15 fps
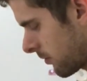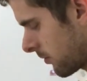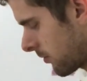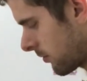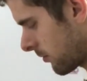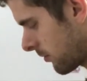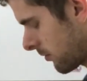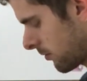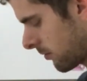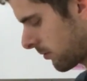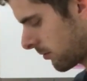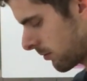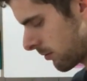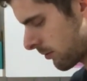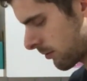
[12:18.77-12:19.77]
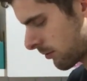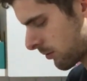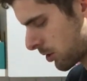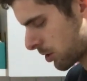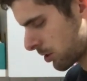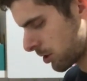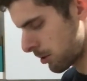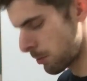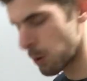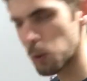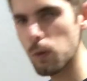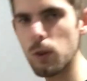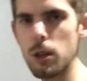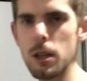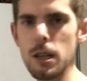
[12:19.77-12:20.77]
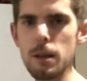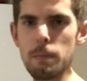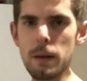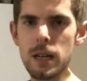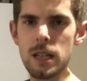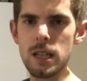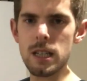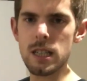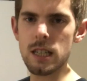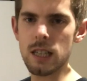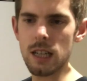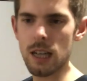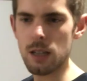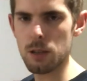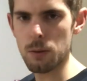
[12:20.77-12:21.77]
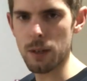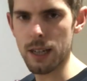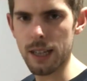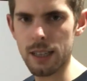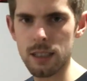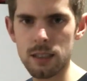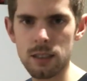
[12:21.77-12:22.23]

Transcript: Just gonna move the parsley out of the way.